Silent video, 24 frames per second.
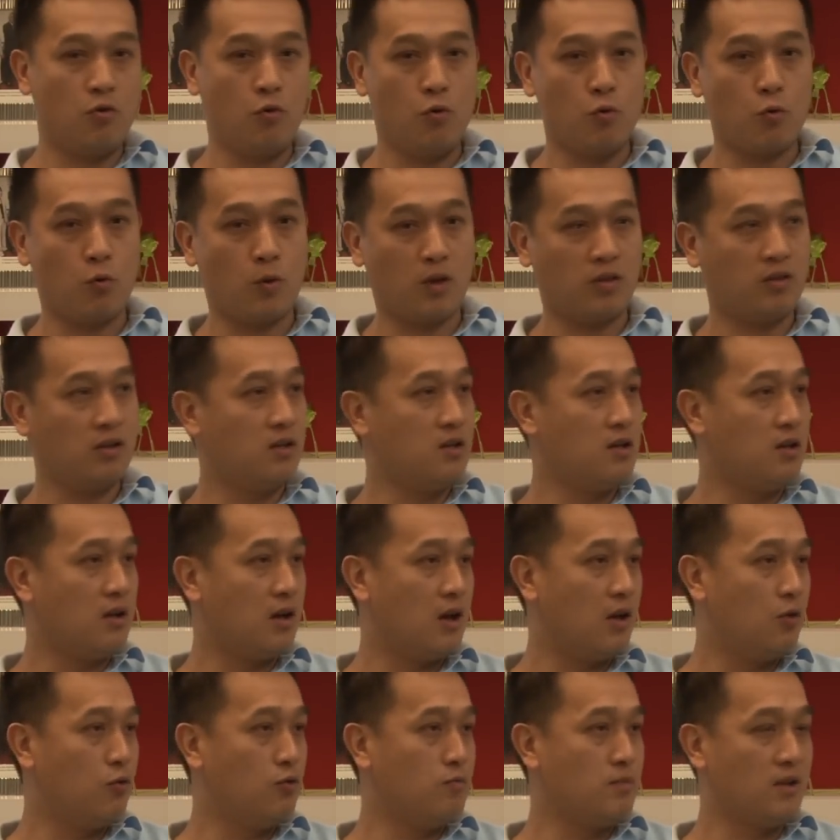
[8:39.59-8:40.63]
whole
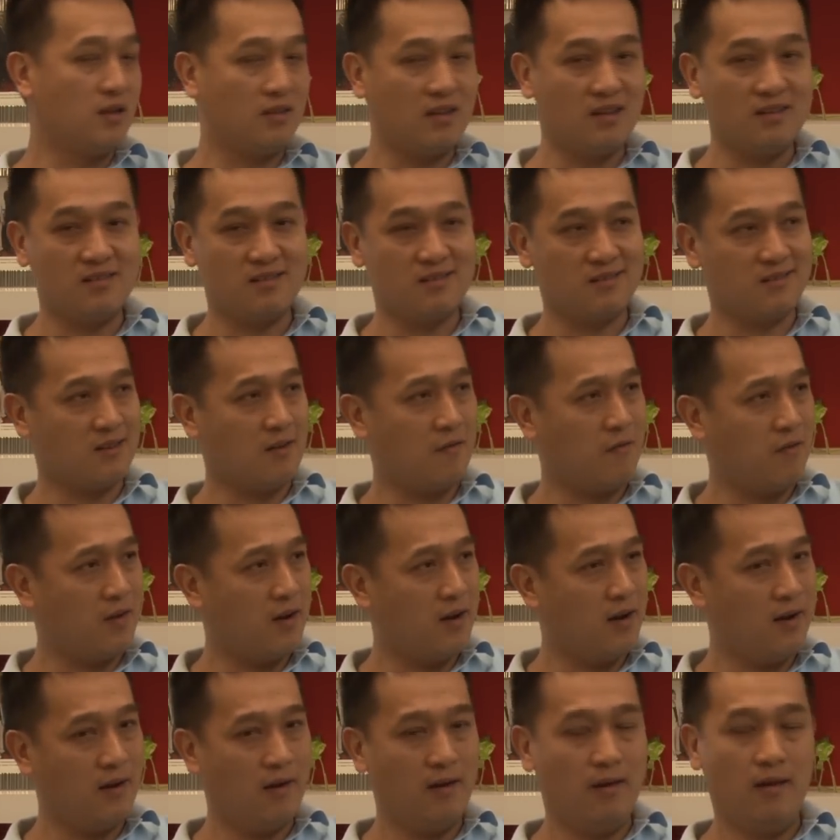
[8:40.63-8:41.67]
quarterly annual meetings and stuff
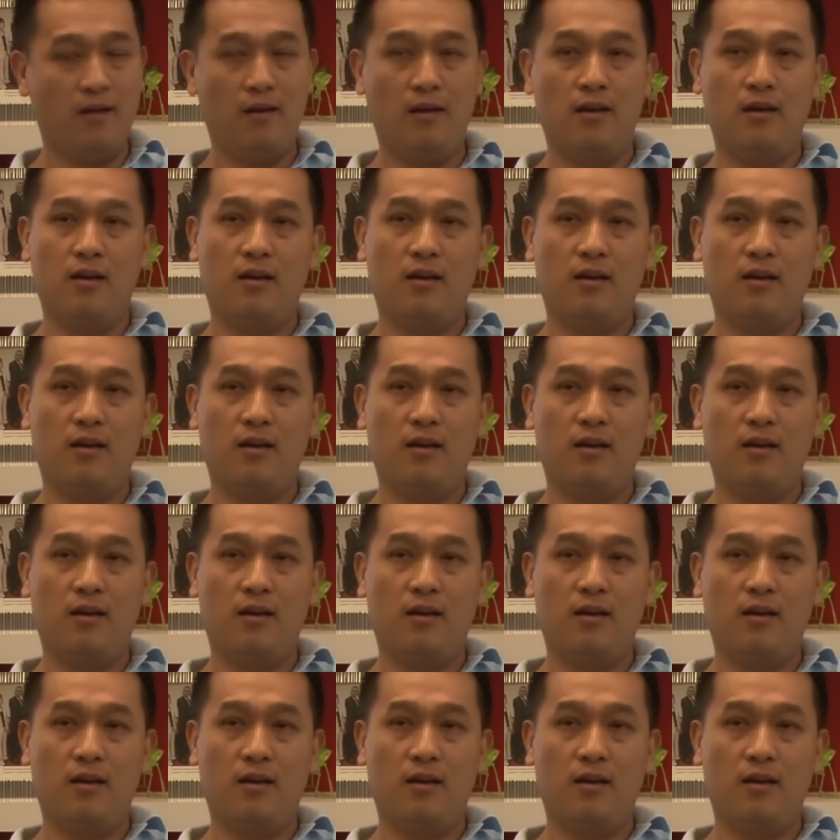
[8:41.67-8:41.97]
like that.